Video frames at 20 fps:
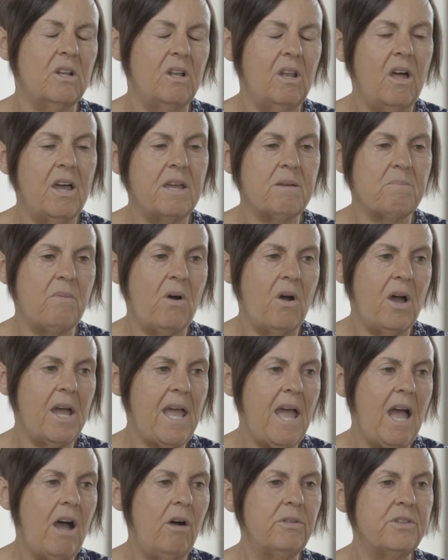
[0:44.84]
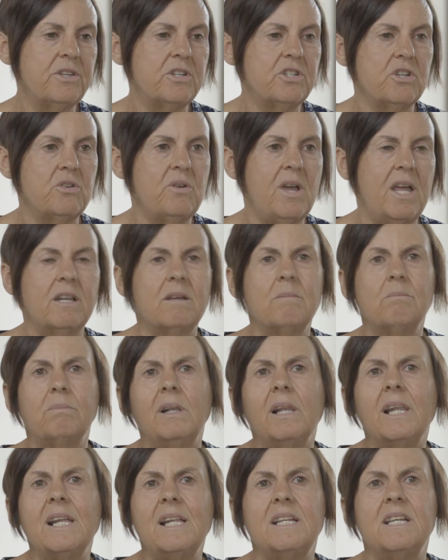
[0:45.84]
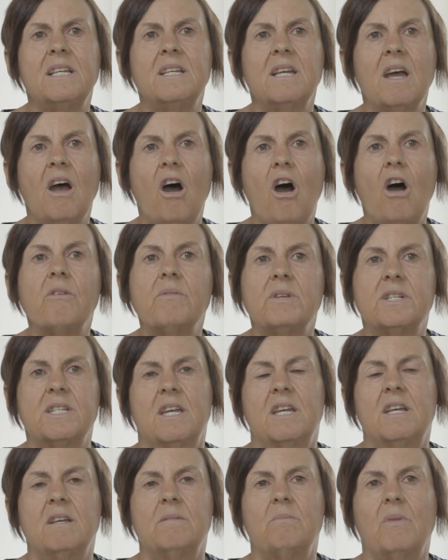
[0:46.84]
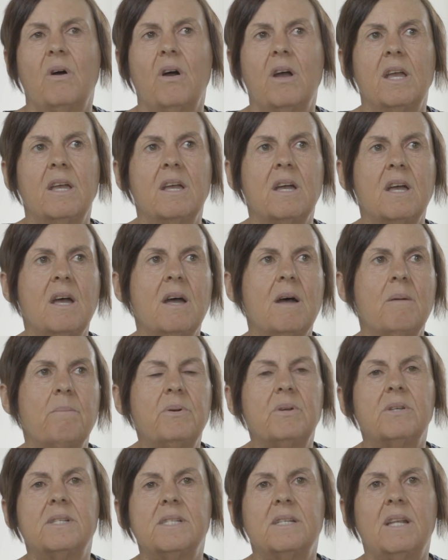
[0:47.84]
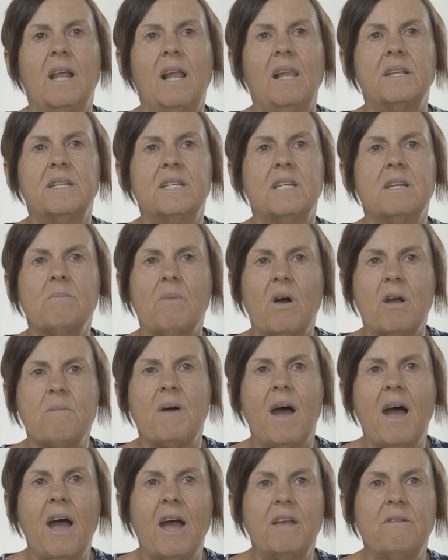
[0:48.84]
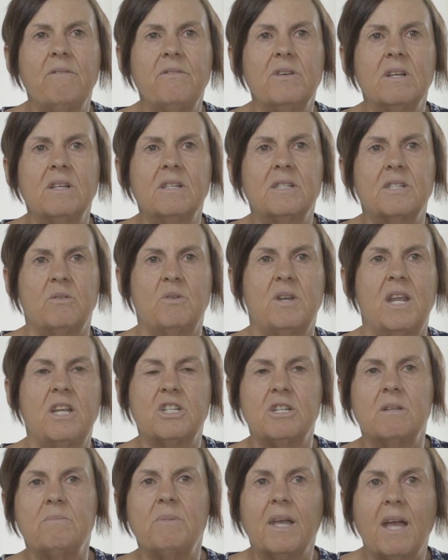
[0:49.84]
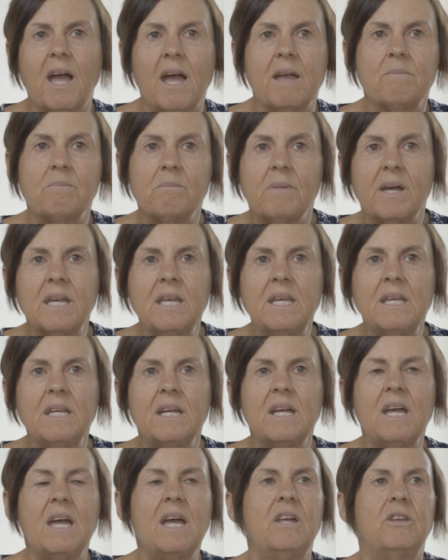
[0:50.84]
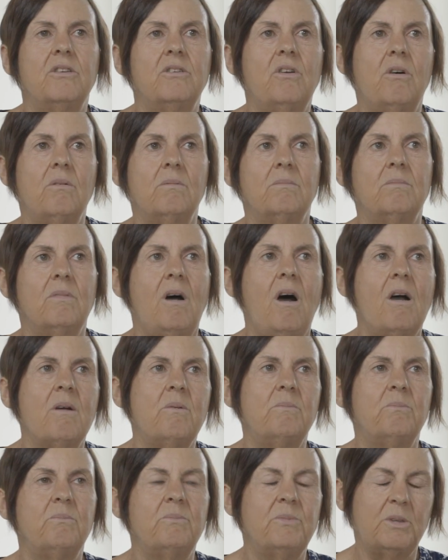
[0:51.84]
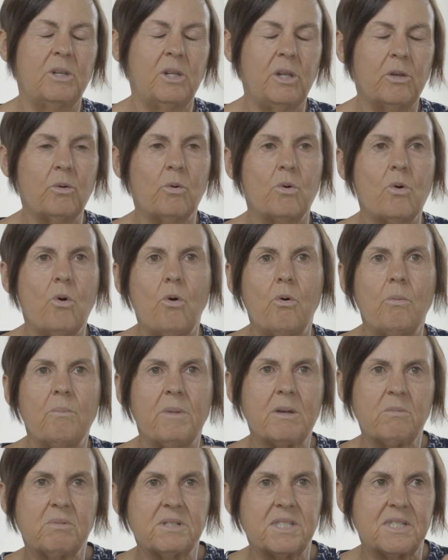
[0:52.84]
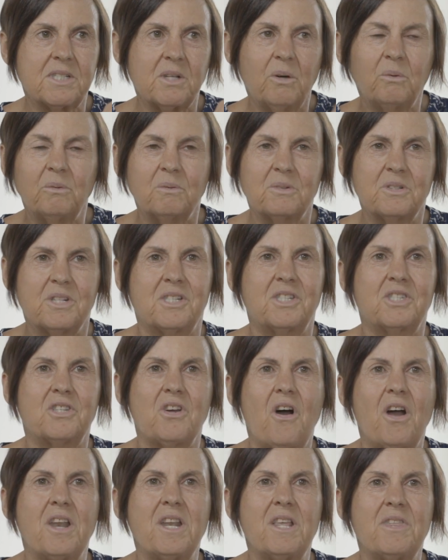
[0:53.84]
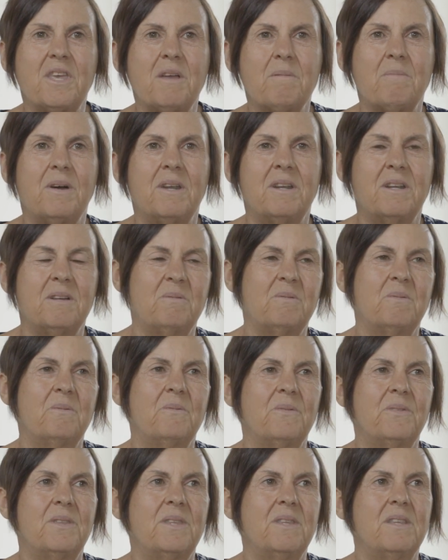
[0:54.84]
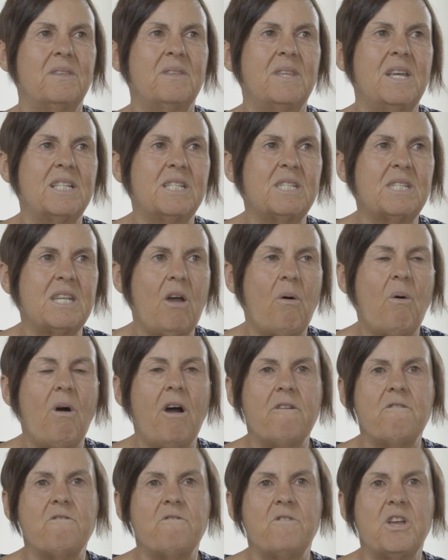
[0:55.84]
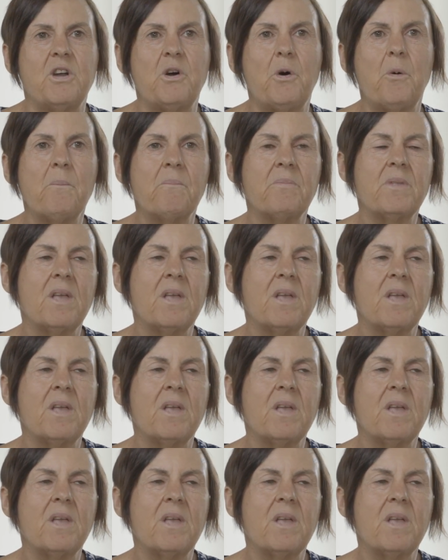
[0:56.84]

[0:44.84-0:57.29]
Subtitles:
like my health issue had completely overtaken my personality and my behaviour, so it actually became me. The little core me was still just tiny there, but that's how I feel.